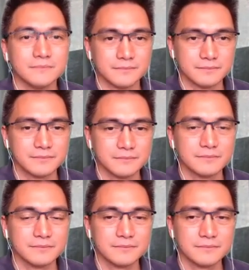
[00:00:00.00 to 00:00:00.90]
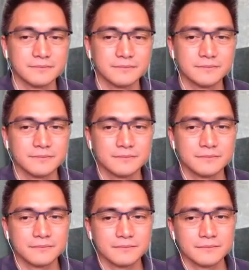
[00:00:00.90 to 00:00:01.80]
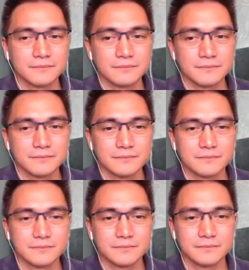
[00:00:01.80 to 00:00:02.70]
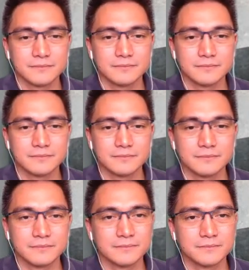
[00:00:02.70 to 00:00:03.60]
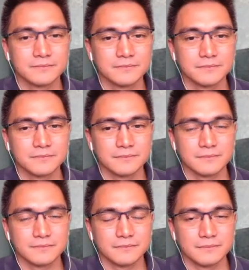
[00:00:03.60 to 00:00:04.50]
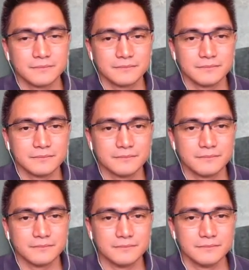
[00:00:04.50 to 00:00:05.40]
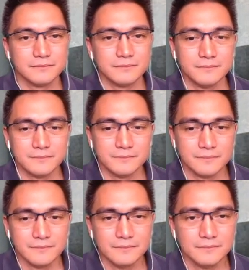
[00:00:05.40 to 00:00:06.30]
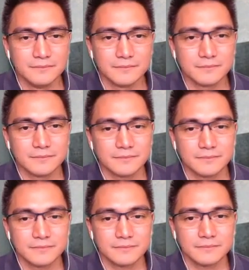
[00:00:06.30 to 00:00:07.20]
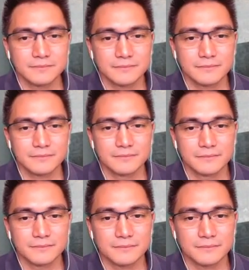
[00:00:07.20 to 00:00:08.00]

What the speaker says: (not speaking)